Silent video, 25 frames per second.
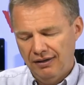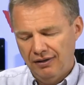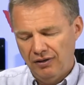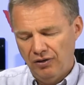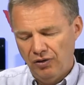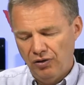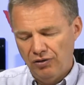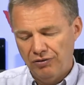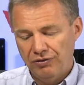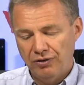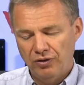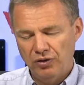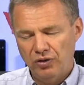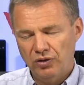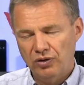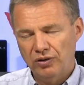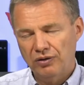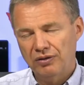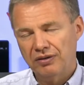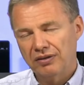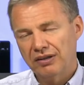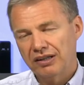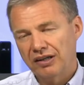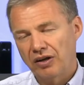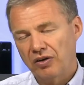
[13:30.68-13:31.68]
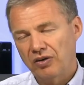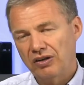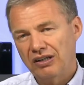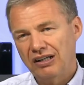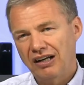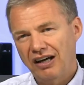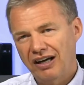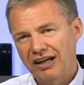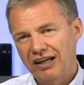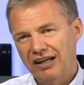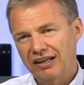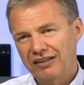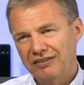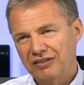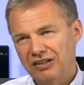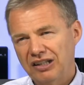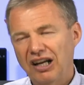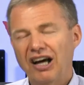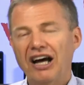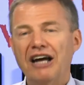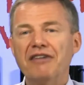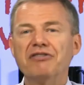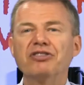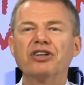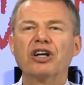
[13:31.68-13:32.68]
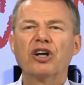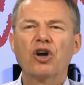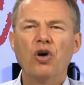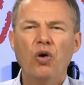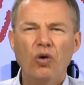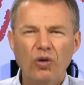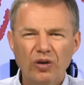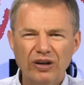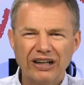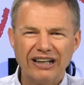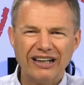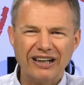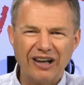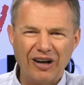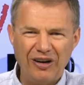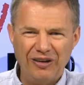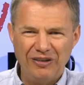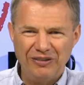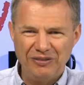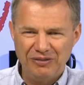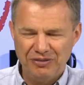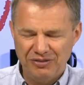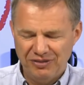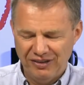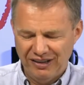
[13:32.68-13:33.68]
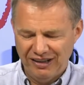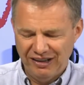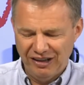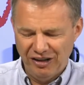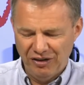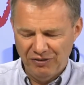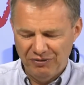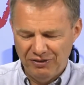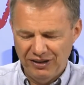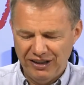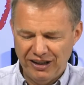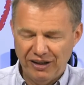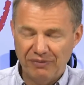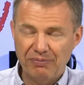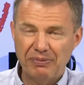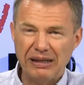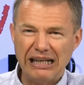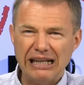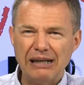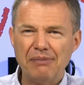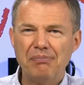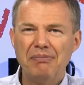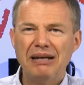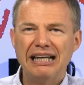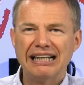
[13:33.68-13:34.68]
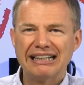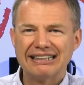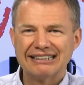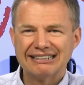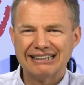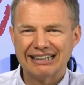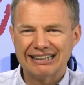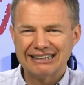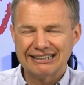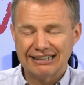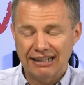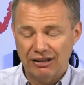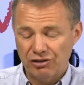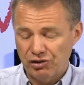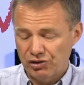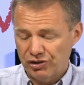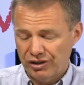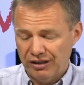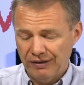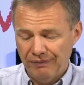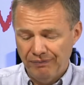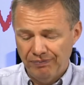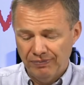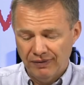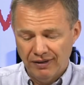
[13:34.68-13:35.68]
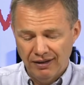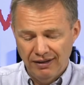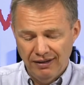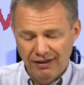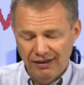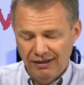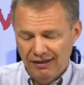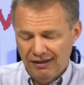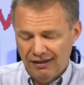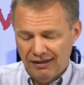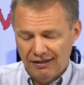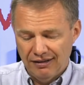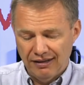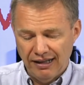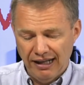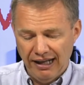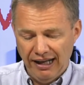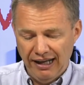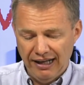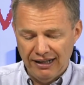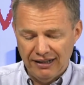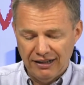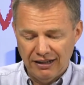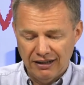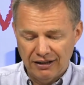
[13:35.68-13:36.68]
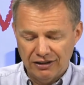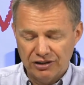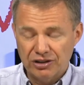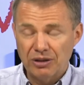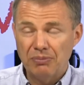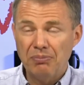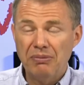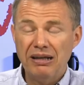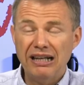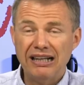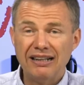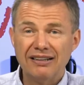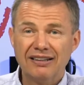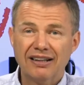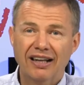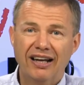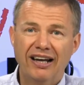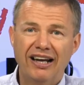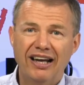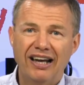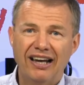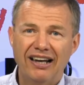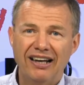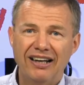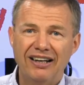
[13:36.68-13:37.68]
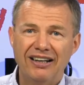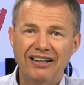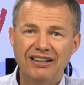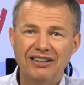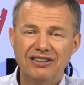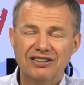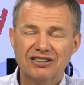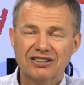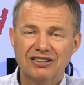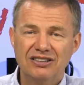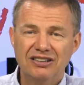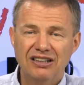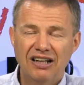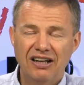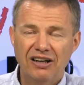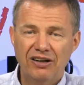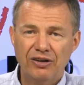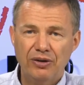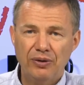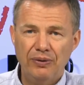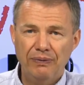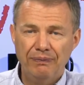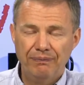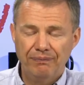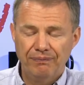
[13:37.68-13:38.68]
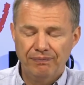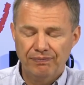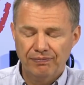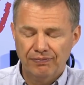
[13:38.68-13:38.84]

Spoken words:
or for live recording of video being mixed, etc., then to me there is no